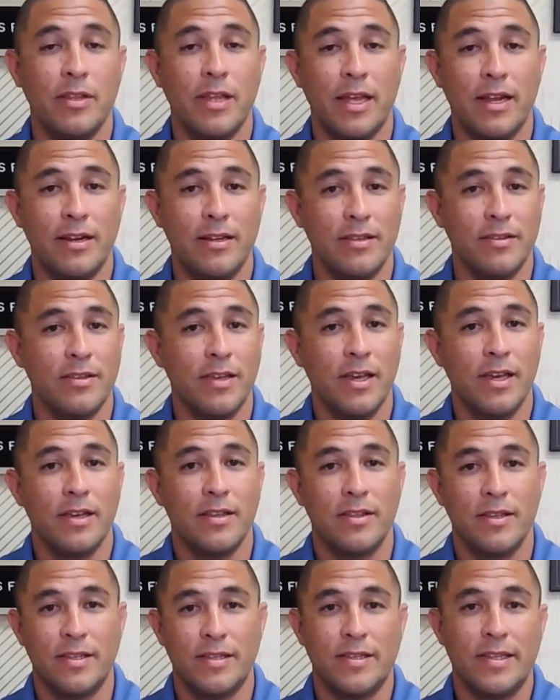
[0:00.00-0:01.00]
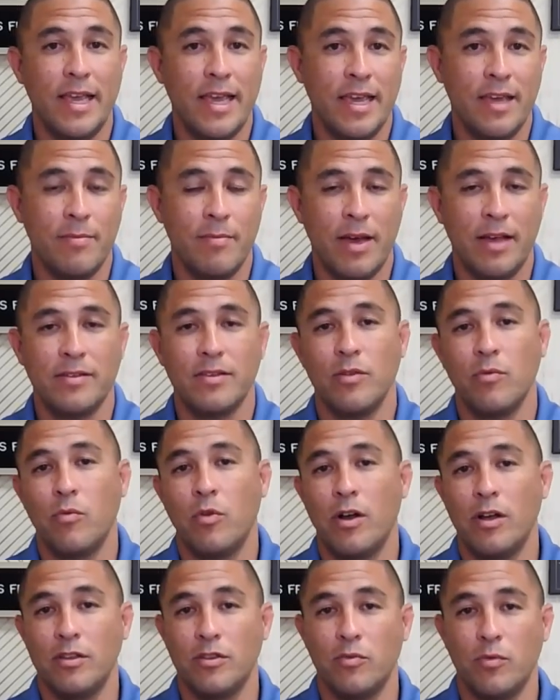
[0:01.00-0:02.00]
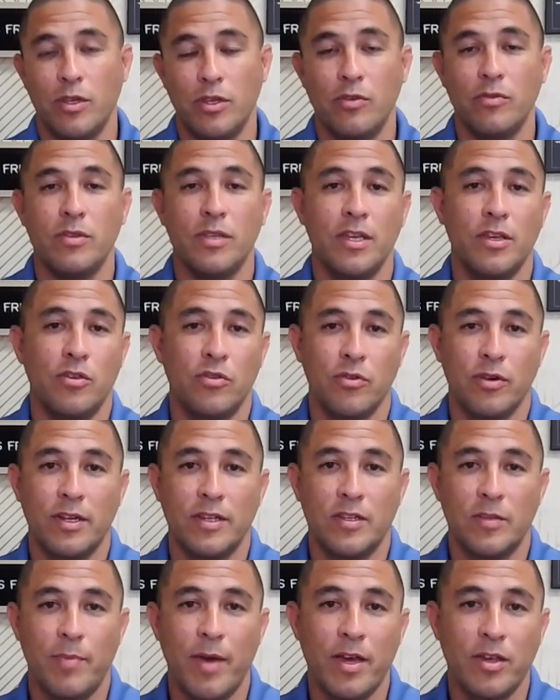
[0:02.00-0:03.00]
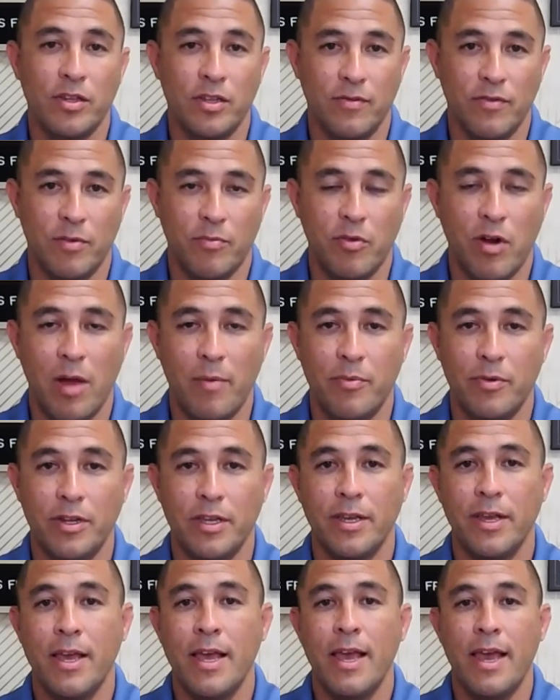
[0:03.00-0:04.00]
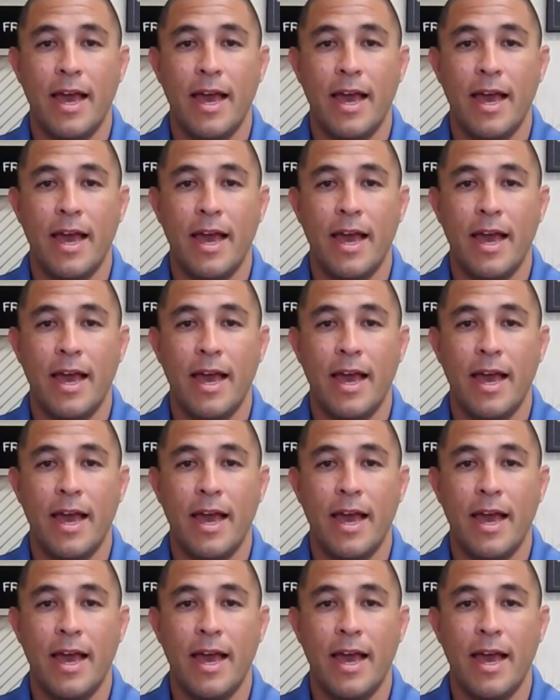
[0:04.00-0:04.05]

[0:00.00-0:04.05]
that it is the same as it was when you did your inspection of the property,